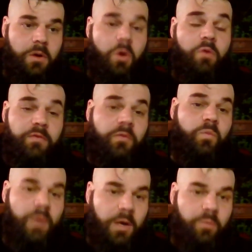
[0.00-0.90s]

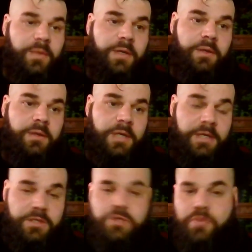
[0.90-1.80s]
overwhelming
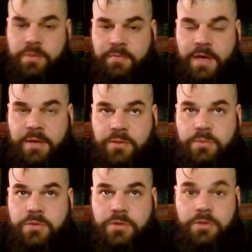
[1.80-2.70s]
and extreme
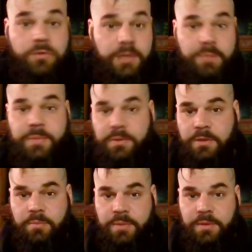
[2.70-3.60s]
value to your link
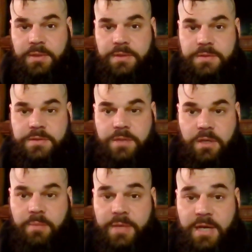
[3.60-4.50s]
building abilities
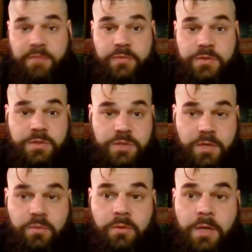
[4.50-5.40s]
and efforts in
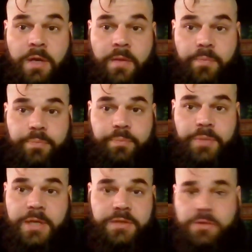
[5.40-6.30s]
general,
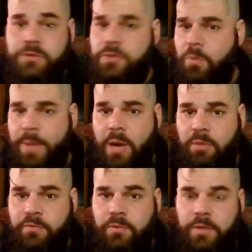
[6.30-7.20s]
because they're so
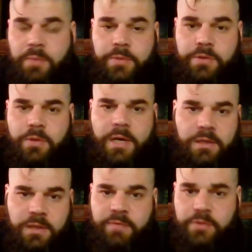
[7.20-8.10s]
powerful. And when you know how
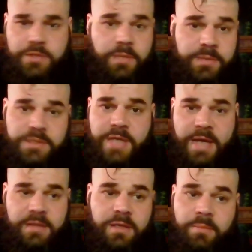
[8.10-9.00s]
to leverage them and
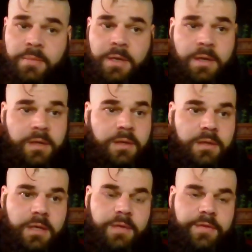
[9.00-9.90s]
stack them,
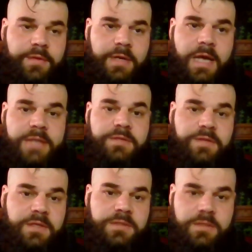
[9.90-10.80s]
the kinds of
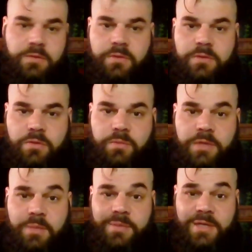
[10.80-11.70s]
things that you can do
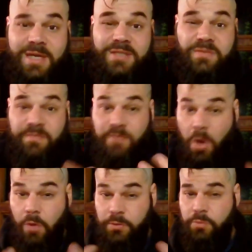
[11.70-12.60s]
with them and the kinds of
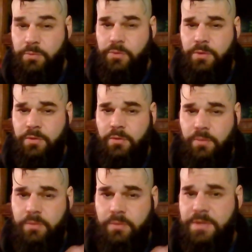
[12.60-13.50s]
volumes you can
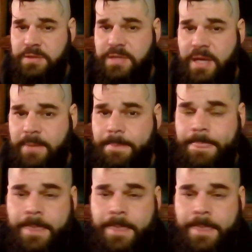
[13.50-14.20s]
do those things at